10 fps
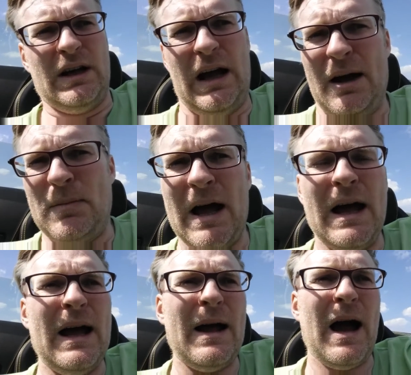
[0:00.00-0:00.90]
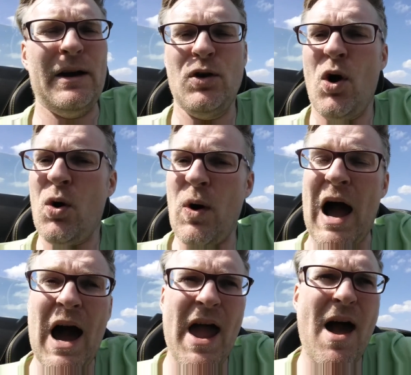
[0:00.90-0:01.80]
I know
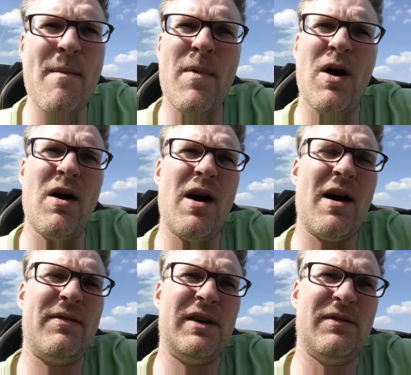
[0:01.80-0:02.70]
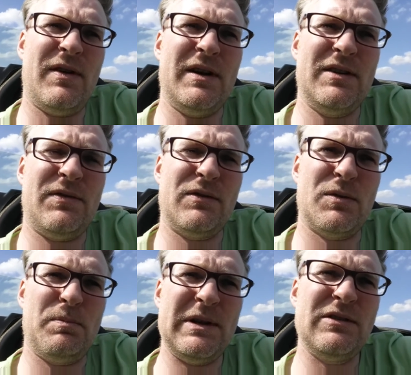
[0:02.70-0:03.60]
I am having a very different
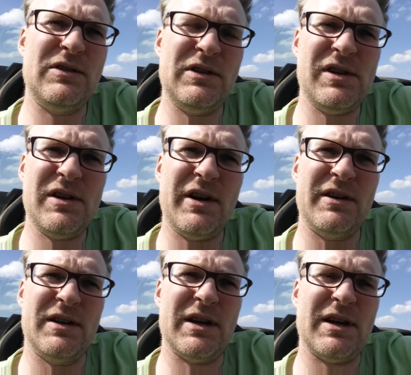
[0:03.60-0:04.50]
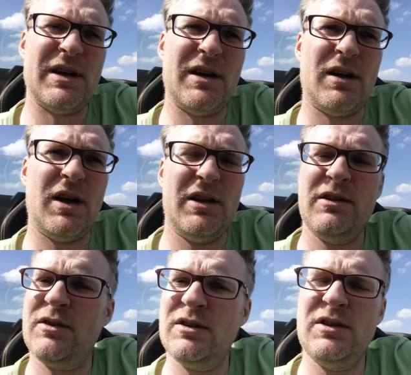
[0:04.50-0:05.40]
opinion here. It
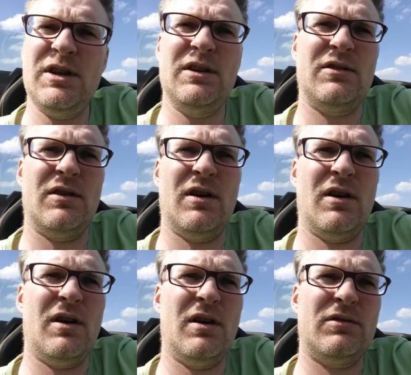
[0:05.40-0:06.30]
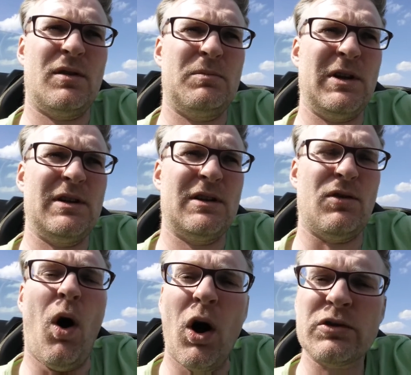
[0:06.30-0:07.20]
is indeed something that's
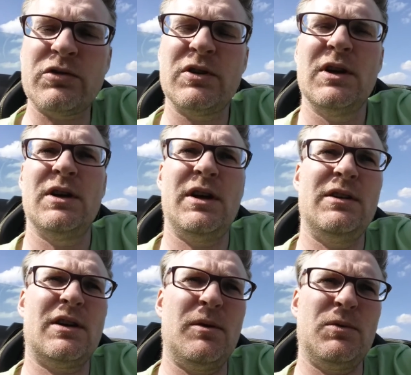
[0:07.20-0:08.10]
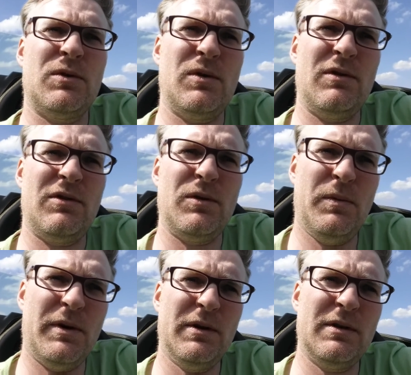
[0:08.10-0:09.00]
hot in the cryptocurrency
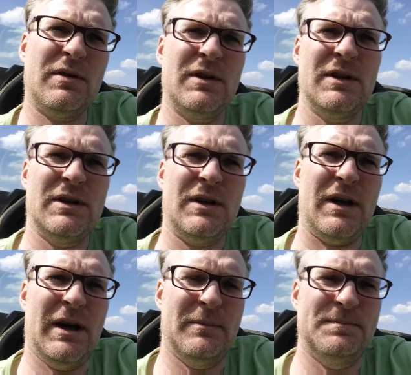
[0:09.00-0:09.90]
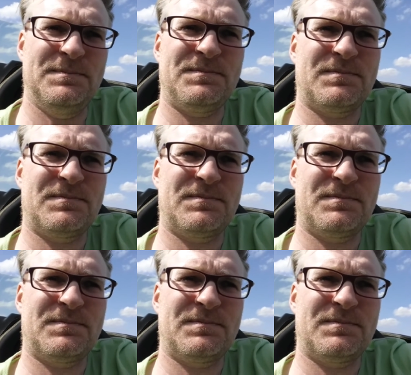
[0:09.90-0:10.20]
world. And